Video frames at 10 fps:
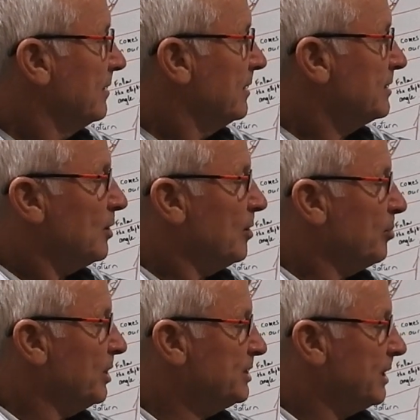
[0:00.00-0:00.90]
This high
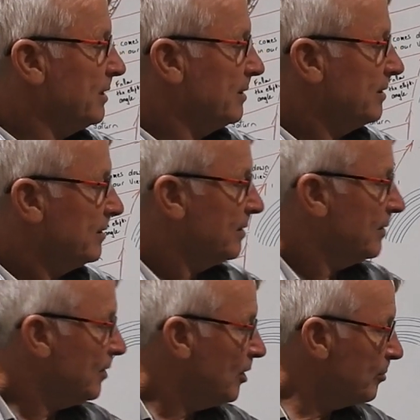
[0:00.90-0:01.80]
pressure.
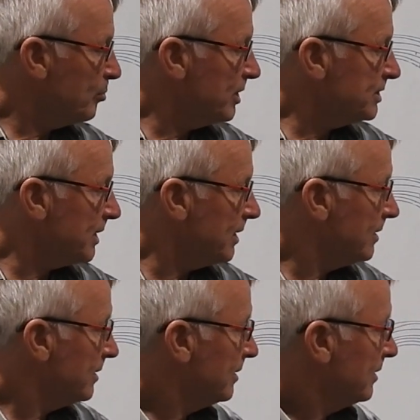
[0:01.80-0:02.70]
High pressure.
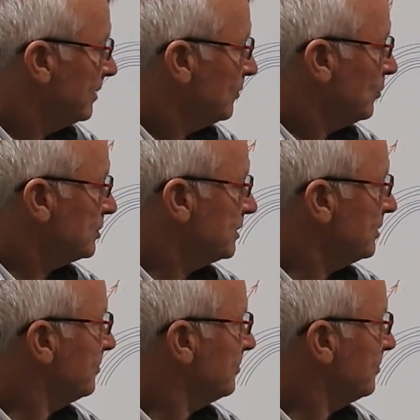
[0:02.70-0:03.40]
What's in